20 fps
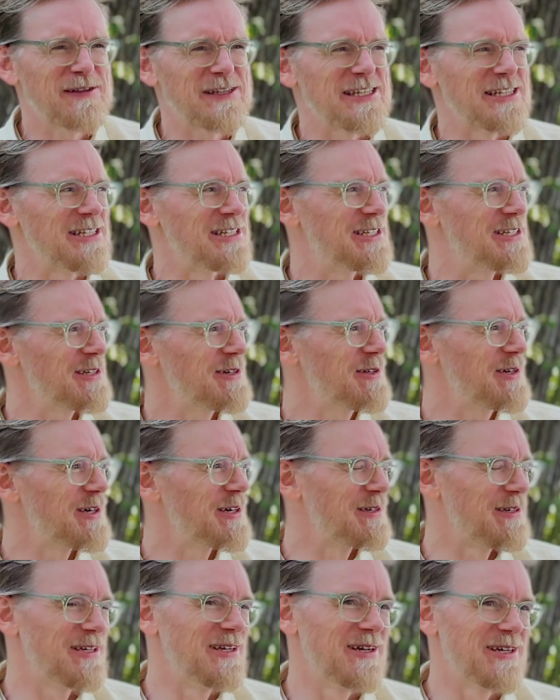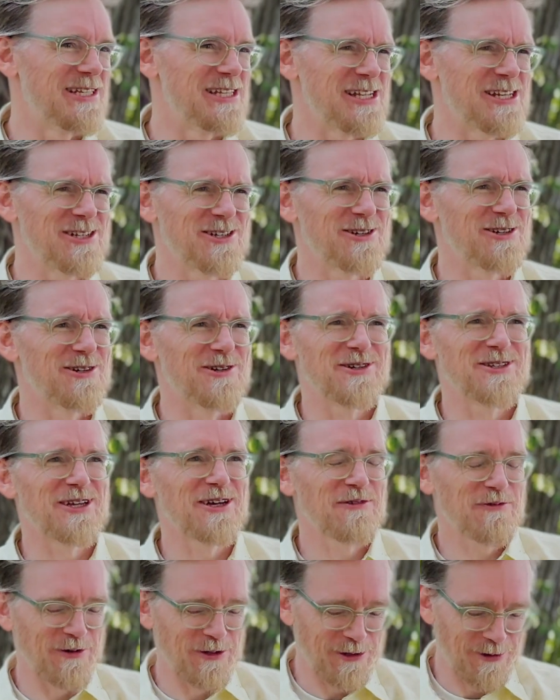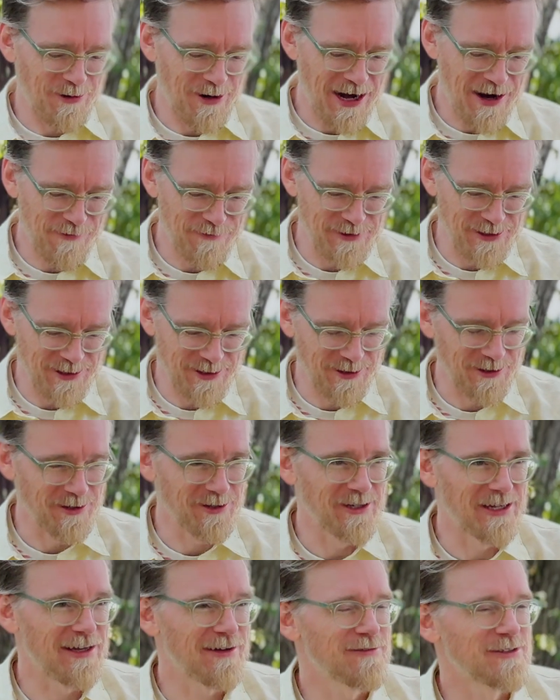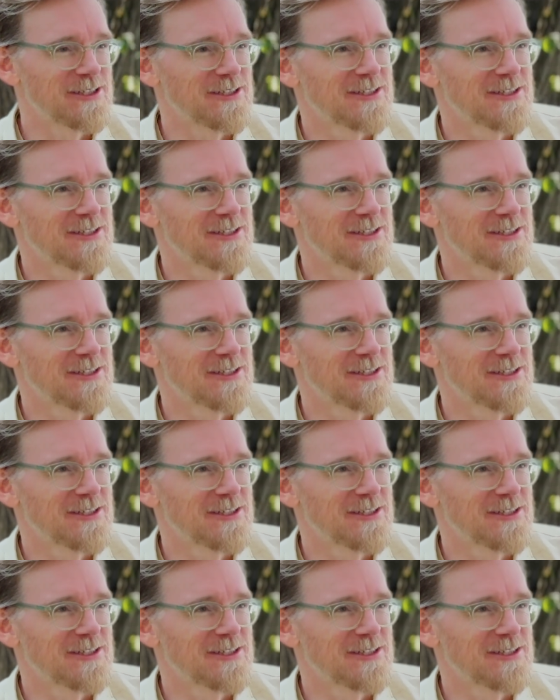to do to injure yourself with craft dinner? Good heavens.